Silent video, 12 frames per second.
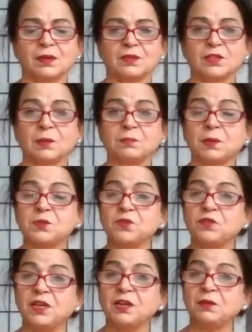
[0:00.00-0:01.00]

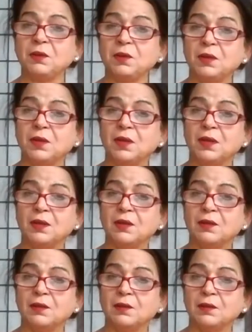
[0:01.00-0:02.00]
Sometimes we
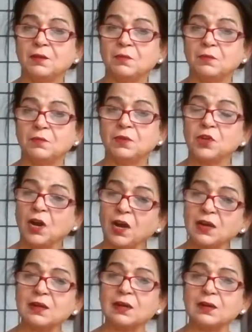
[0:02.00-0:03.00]

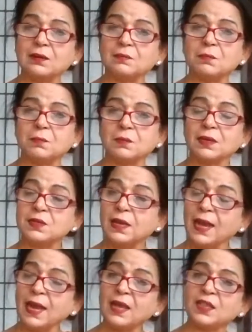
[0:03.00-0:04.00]
talk that,
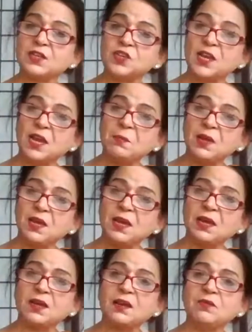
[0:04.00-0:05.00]
hey, the same
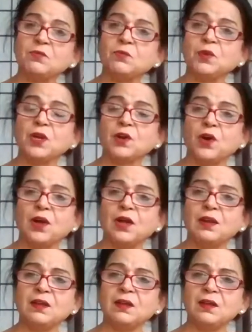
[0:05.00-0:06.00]
air we are all